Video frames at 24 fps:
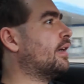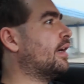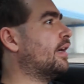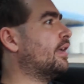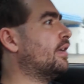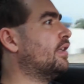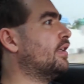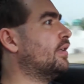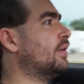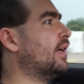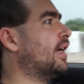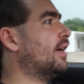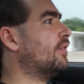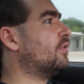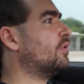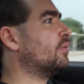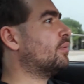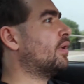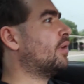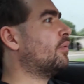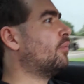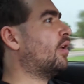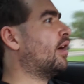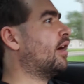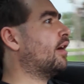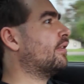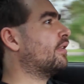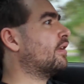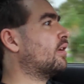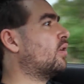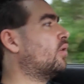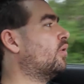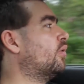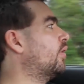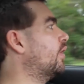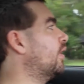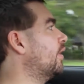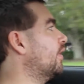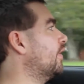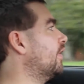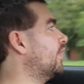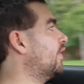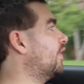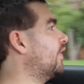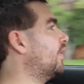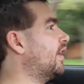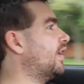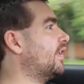I do have to rewire the
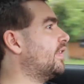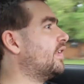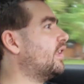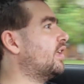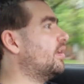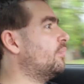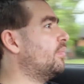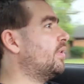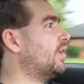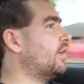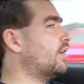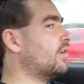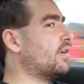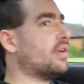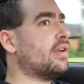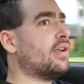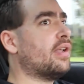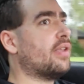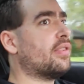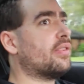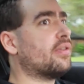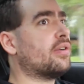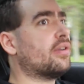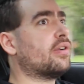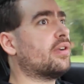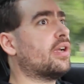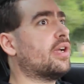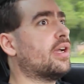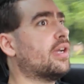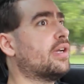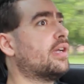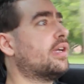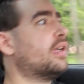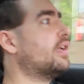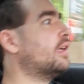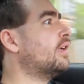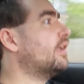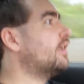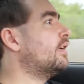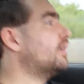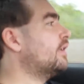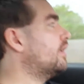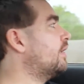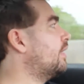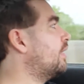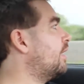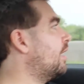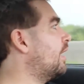coil, so that's going to be on another uh,
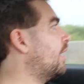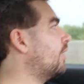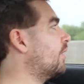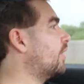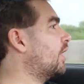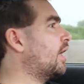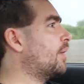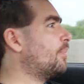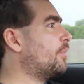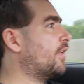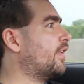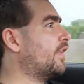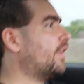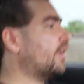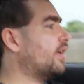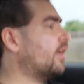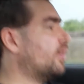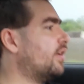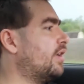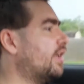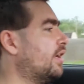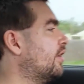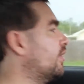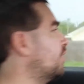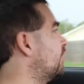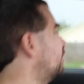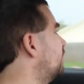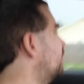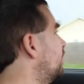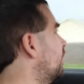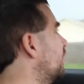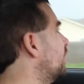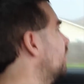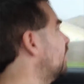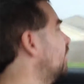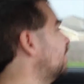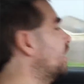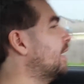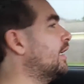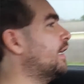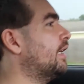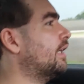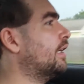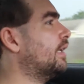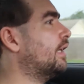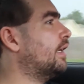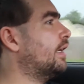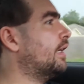another episode here shortly.